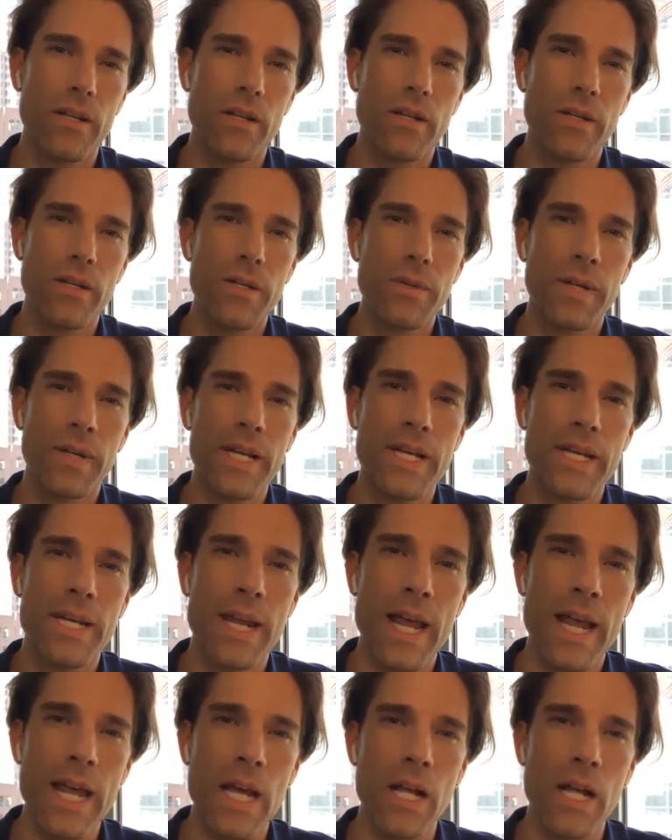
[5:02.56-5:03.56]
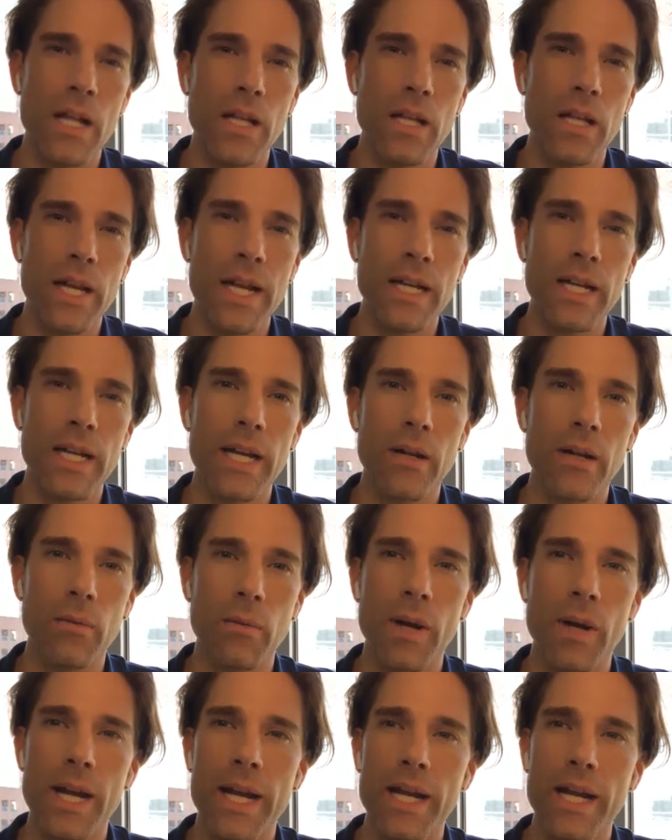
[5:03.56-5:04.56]
you can nail and get
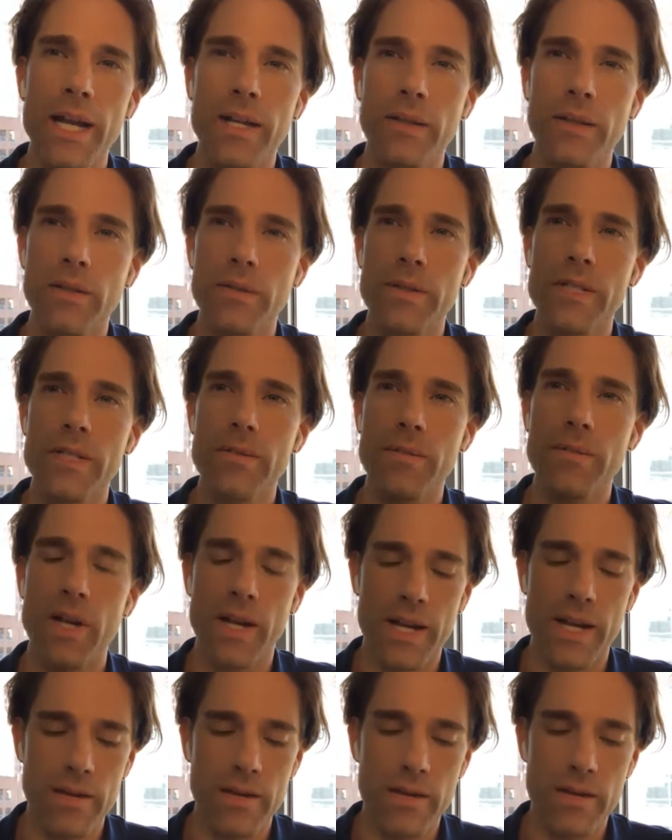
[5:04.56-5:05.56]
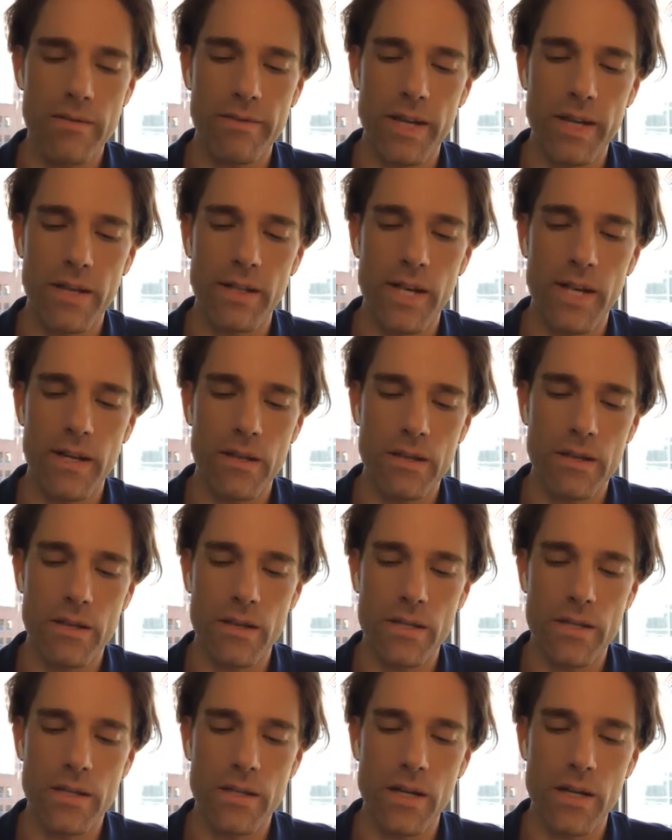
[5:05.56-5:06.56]
right? And Charisma, I know you've got a lot of
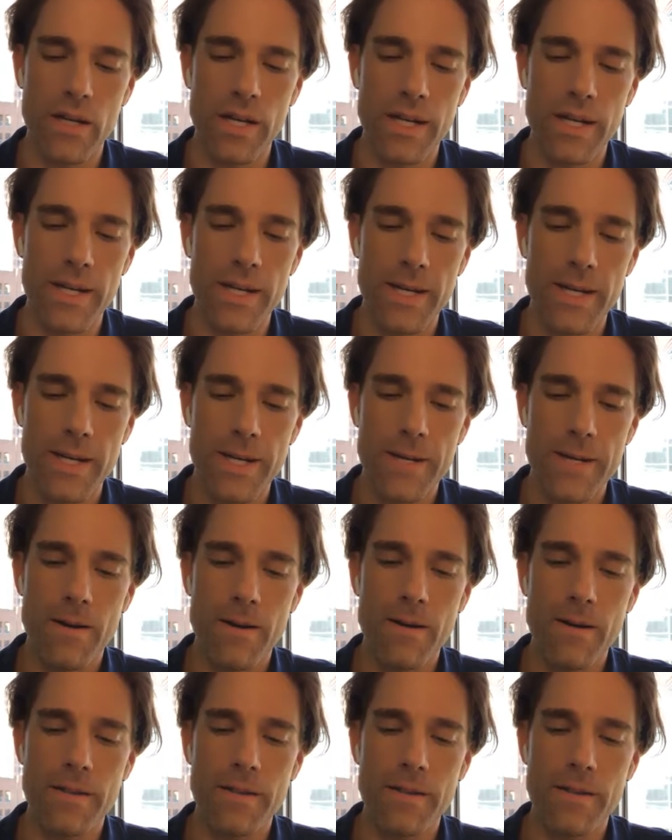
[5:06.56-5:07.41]
thoughts on all